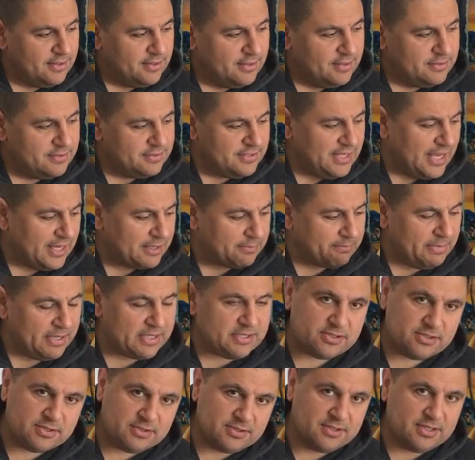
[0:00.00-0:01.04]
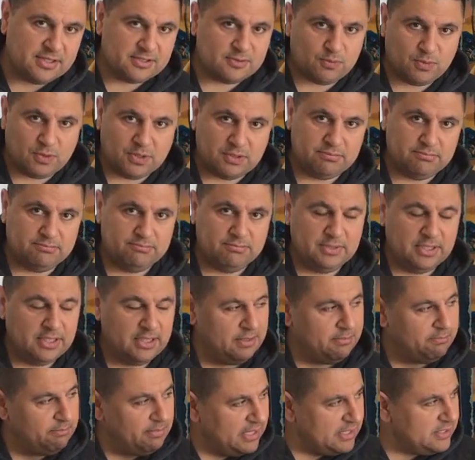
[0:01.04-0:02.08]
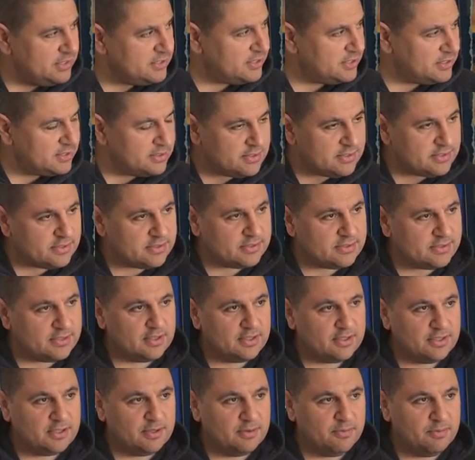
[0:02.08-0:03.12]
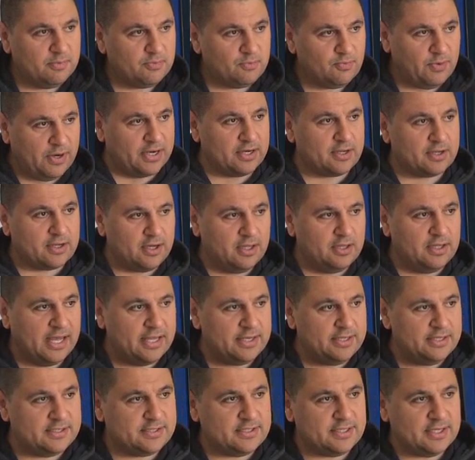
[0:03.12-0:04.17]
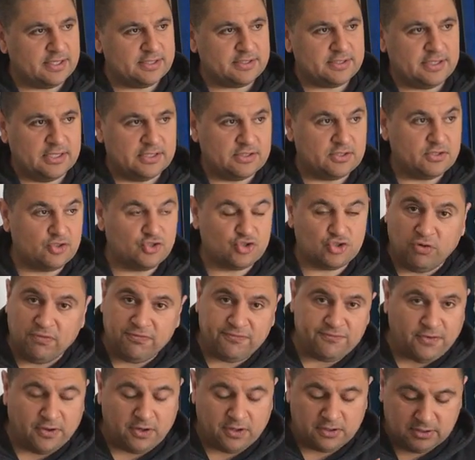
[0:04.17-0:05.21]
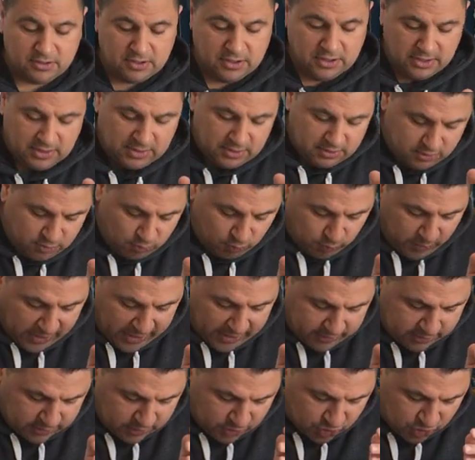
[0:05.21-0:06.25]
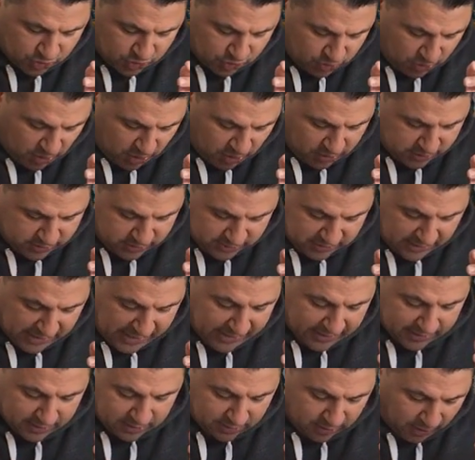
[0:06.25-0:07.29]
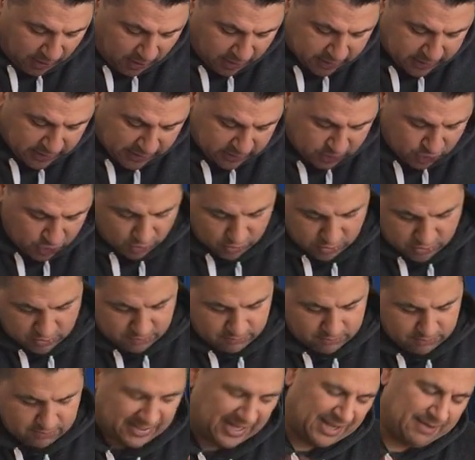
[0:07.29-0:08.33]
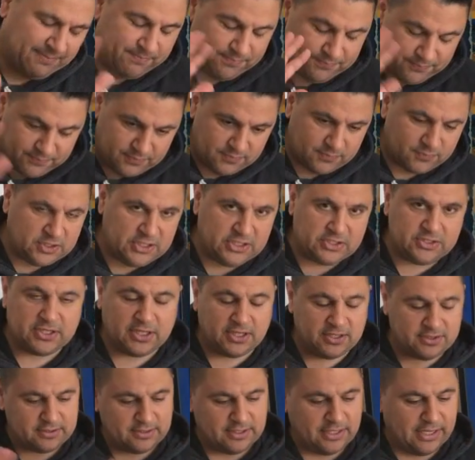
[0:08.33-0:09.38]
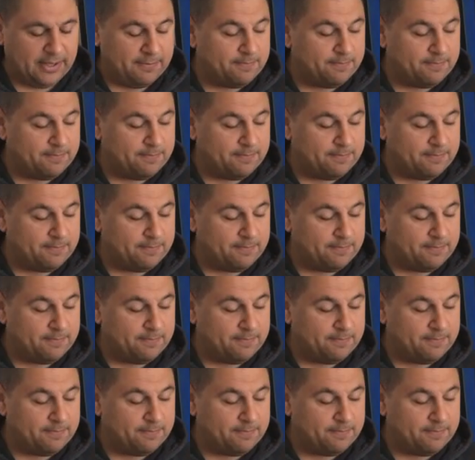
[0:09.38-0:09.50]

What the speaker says: Zeg mentions this one. He mentions Reticle, and he says it's so fun the way the snake lock it shoot. Yeah, details.